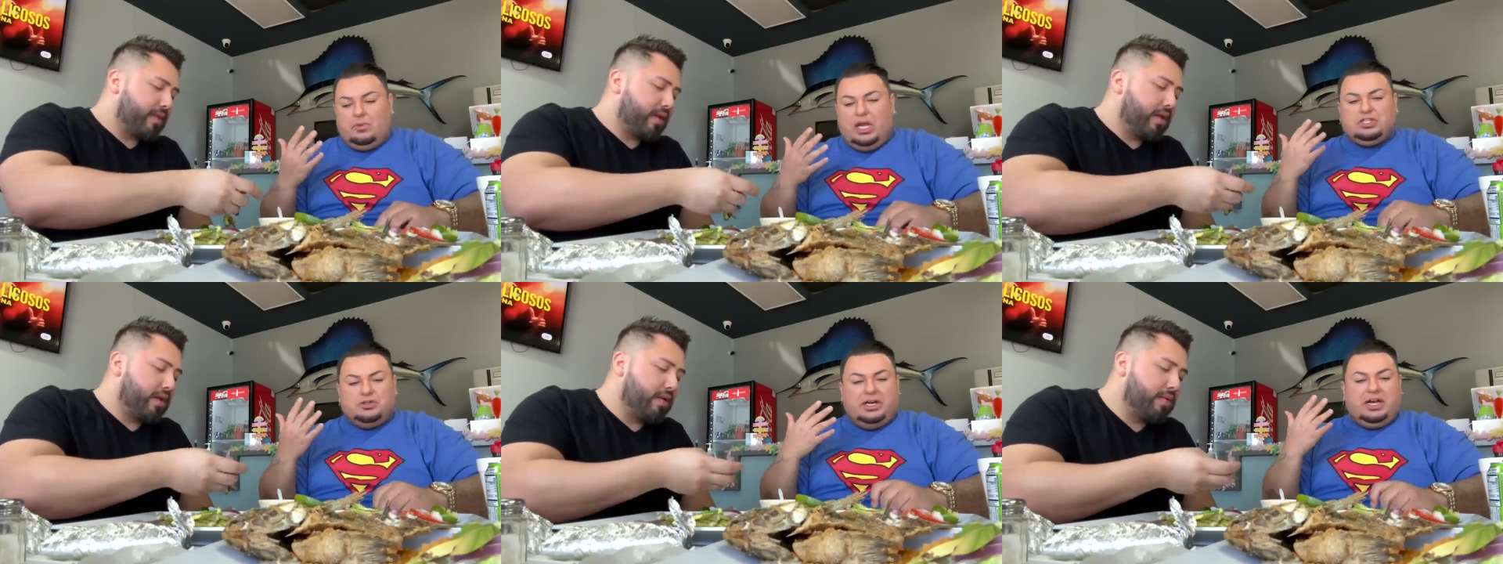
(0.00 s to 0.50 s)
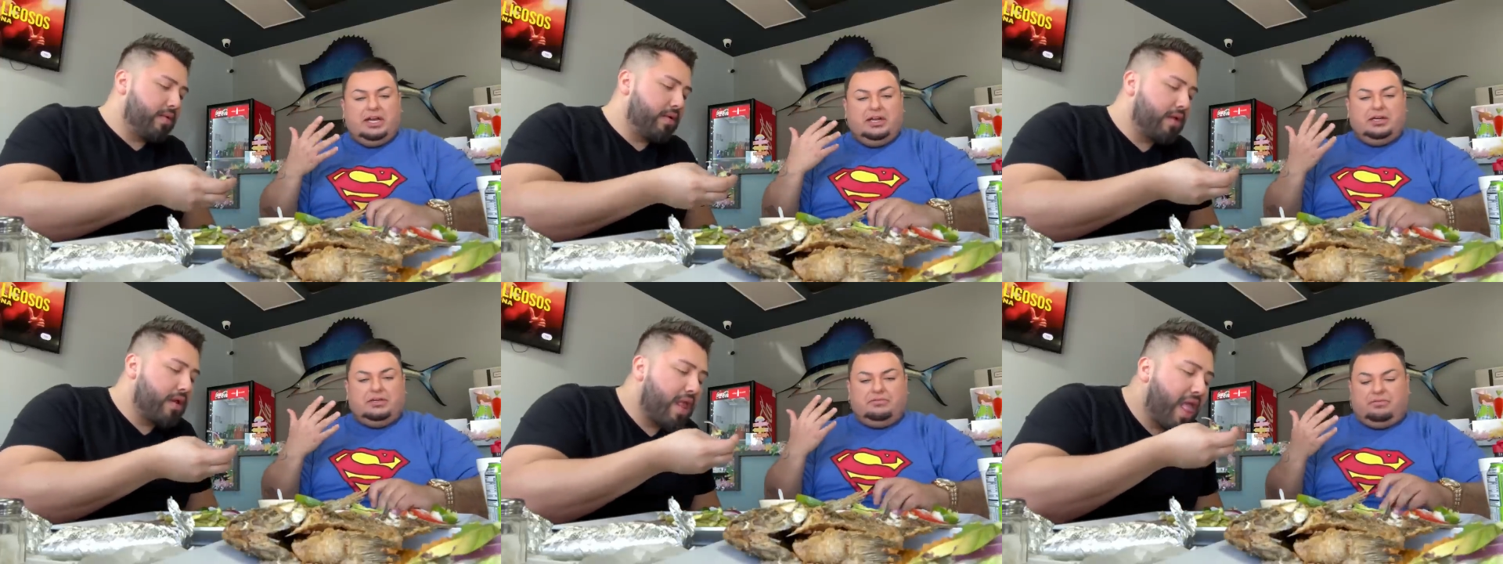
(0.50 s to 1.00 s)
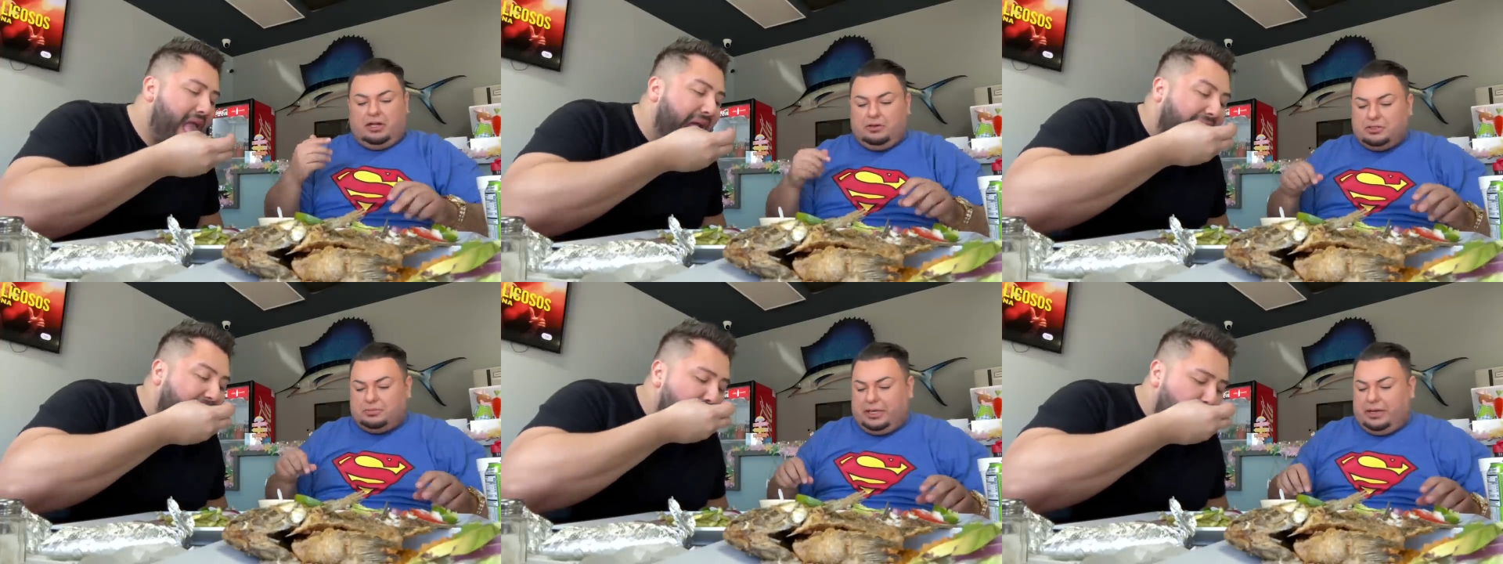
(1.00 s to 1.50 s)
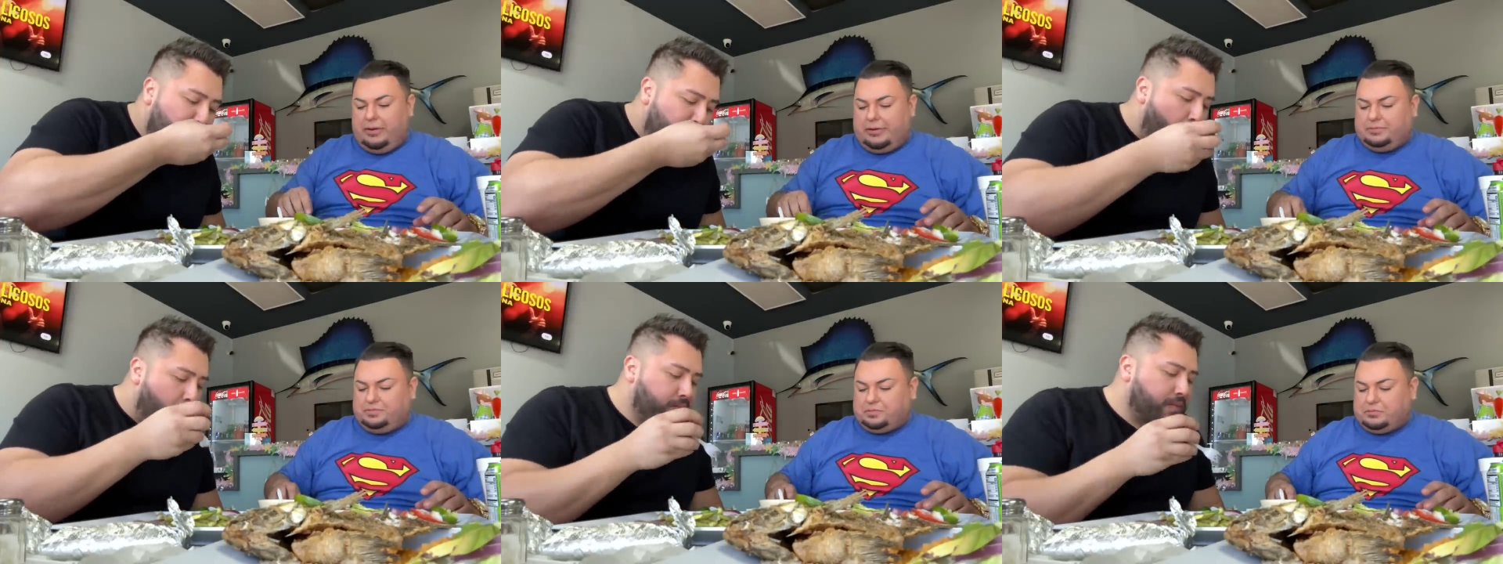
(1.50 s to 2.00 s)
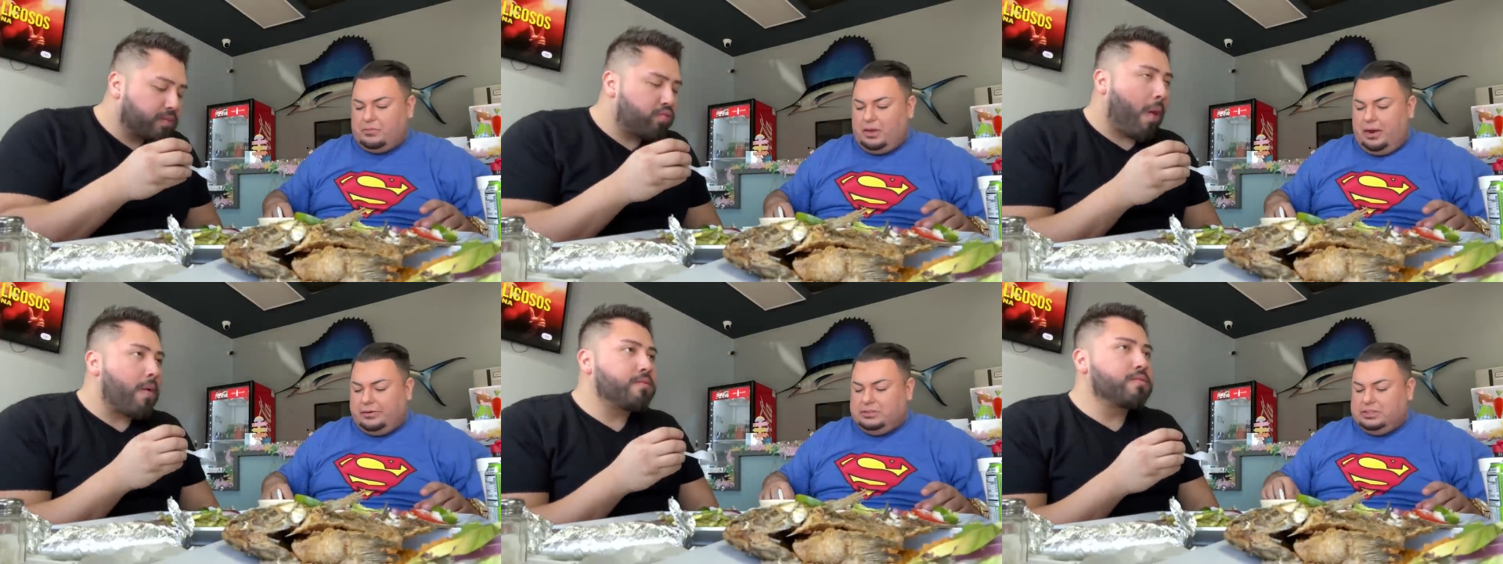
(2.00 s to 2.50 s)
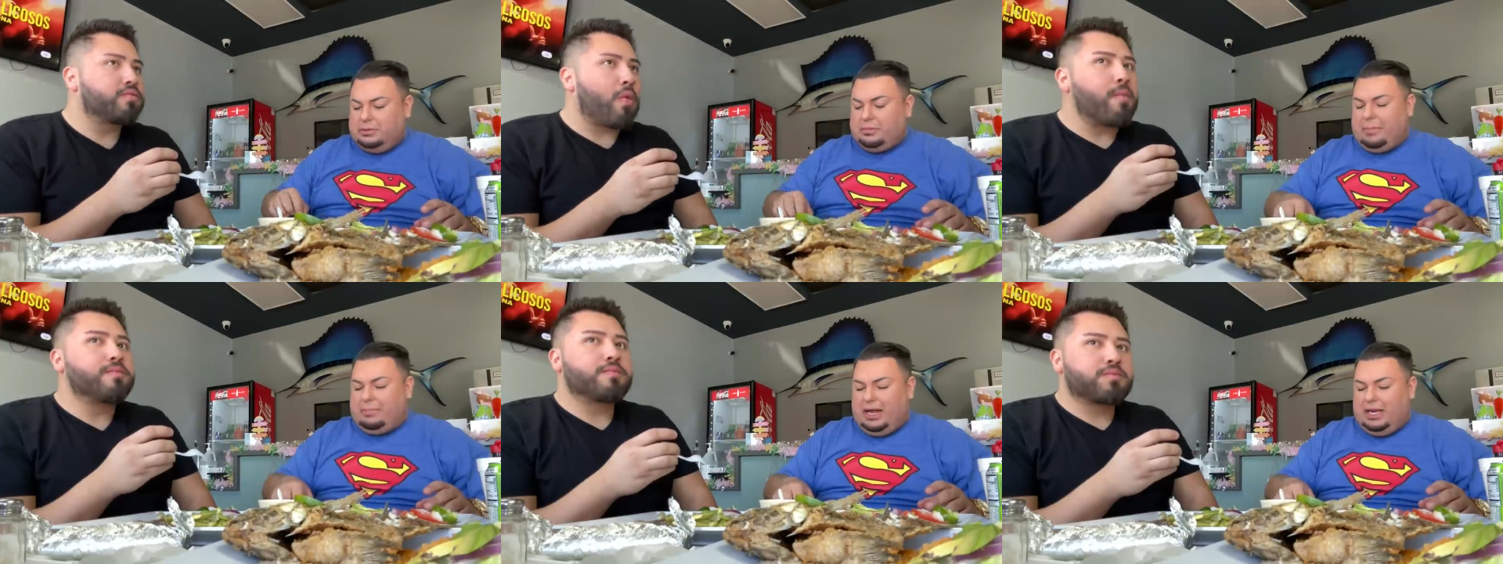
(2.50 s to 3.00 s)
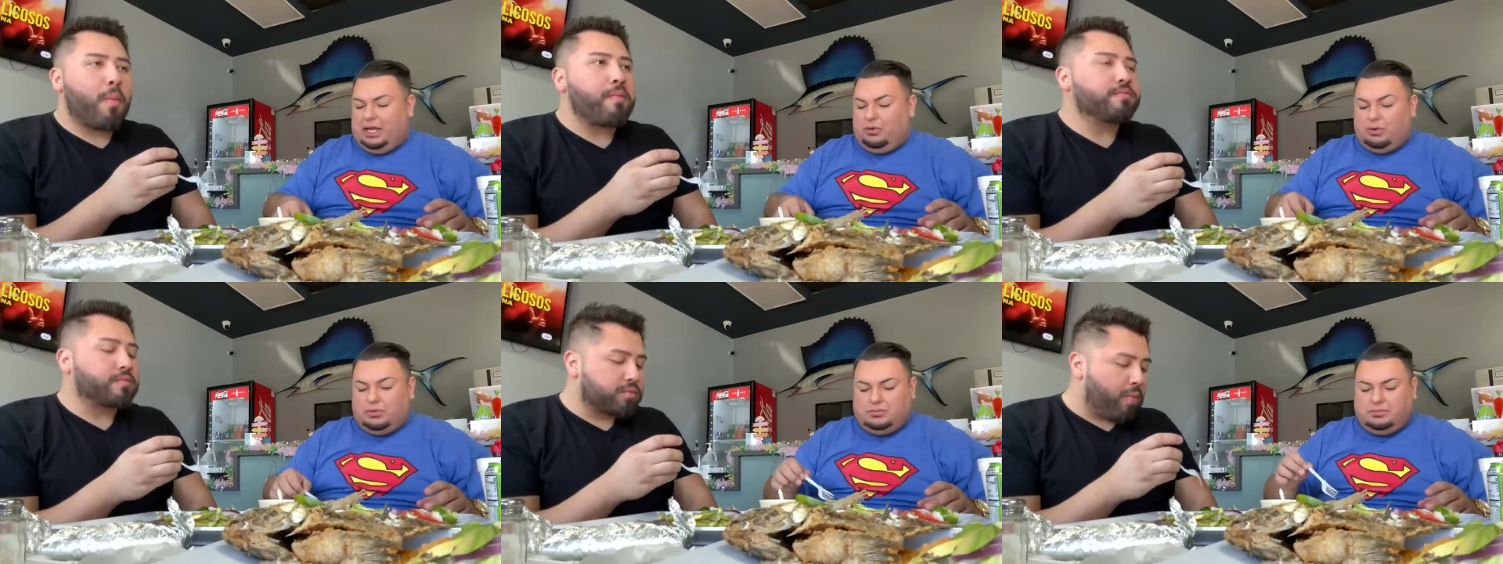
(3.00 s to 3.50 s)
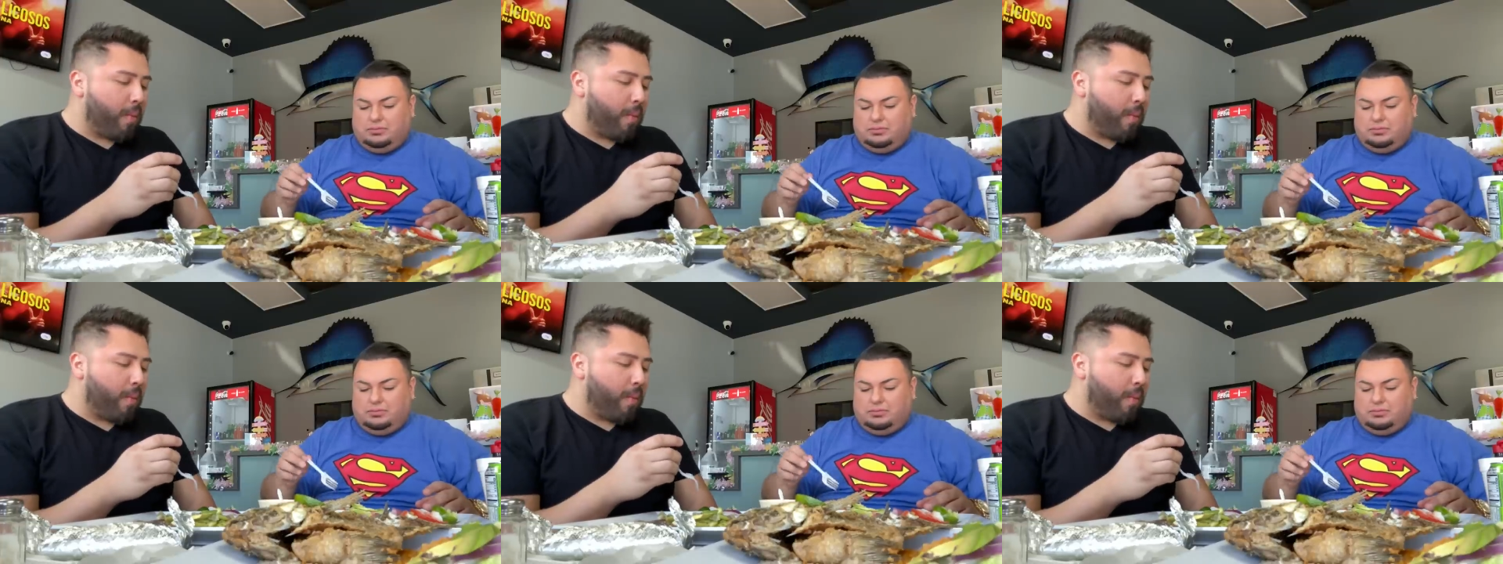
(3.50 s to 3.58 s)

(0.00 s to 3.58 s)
Speaker 1: So it kind of follows me in my bilingual.